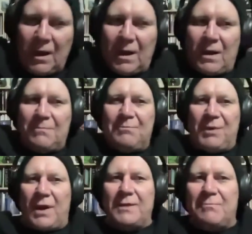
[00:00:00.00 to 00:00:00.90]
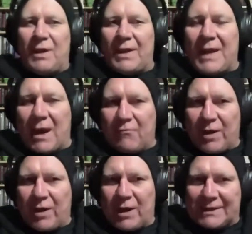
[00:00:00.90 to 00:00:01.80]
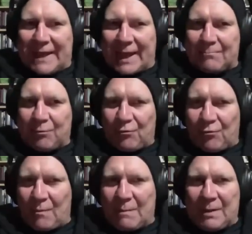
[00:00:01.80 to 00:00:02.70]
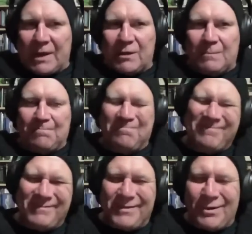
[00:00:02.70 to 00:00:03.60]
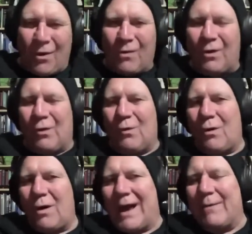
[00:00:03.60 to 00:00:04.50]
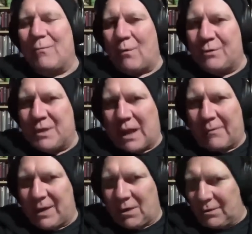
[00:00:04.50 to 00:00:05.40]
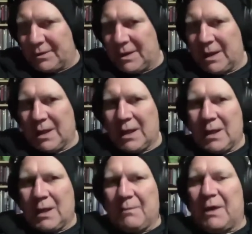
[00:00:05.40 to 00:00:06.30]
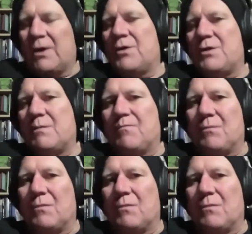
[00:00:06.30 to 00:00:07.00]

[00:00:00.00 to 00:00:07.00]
But I now realise that probably is not quite what was going on, because